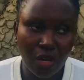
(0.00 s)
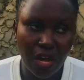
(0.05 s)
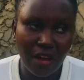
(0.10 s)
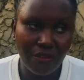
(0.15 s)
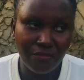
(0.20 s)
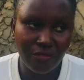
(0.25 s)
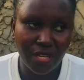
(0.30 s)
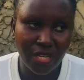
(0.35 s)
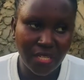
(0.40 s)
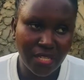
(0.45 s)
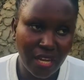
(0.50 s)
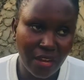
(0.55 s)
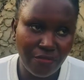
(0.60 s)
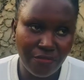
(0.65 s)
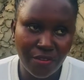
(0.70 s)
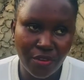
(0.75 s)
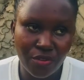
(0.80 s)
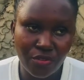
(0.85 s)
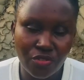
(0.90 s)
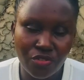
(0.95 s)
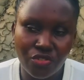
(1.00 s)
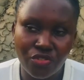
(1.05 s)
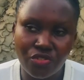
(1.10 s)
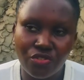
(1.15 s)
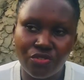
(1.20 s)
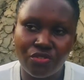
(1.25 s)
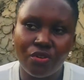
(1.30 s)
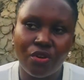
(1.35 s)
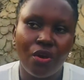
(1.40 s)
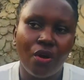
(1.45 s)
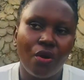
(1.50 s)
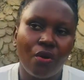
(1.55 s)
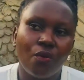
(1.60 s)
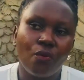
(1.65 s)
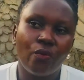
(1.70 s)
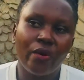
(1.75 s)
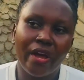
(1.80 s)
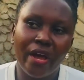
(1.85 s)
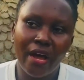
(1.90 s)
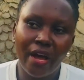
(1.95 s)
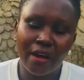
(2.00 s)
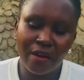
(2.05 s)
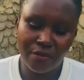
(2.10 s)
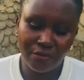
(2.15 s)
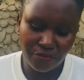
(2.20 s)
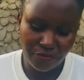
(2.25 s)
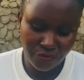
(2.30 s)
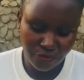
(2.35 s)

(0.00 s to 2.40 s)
have interviews, we have